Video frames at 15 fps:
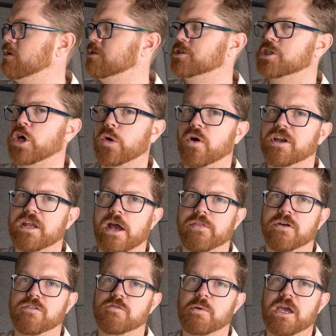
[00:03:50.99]
Just go to our
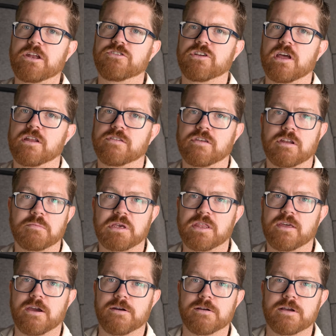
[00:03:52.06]
downloads page and it's going to be
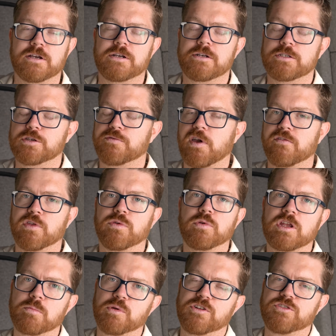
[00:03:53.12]
there. So if you have a
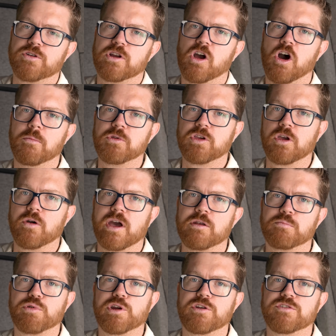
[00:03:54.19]
3D printer at home, you can go ahead
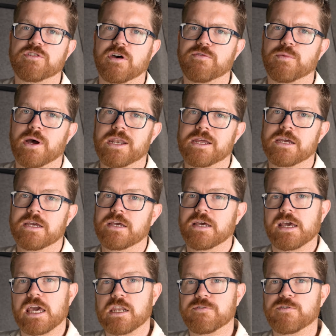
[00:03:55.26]
and print yourself one.
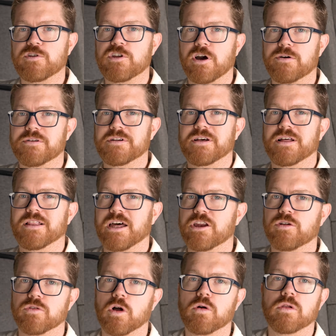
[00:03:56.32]
And if you don't, a lot of
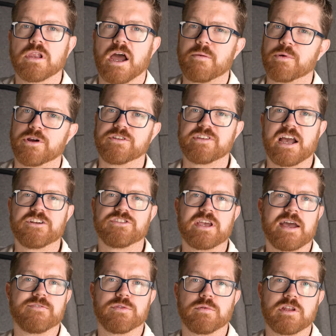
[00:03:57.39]
your local libraries actually
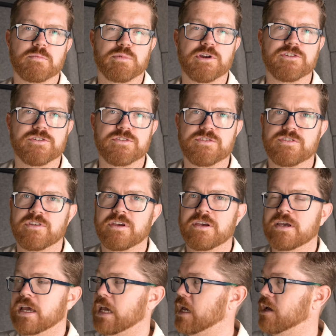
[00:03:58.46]
have 3D printers
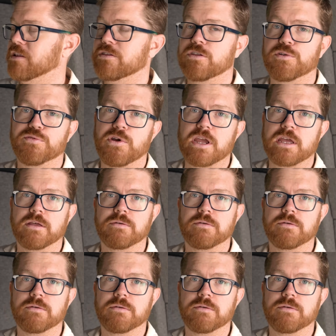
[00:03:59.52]
and they're free.